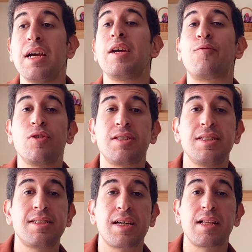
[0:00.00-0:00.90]
If we
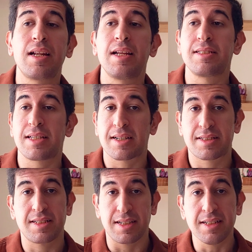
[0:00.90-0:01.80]
see suddenly it's
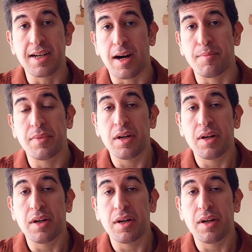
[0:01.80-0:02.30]
accessing GitHub,